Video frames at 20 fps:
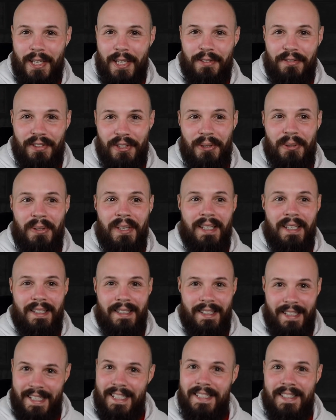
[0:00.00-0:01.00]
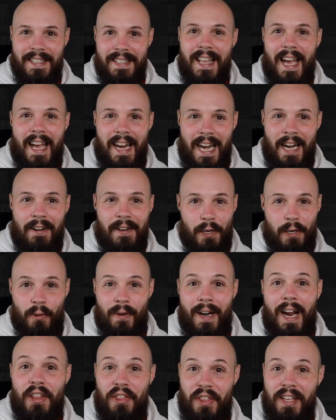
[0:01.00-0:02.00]
View is in that area where
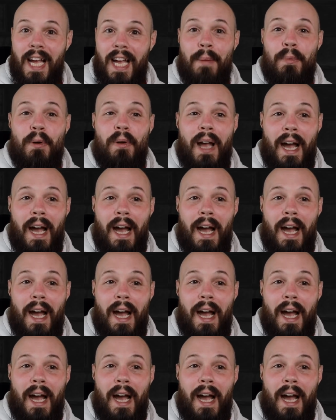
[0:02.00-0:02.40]
I think I'm,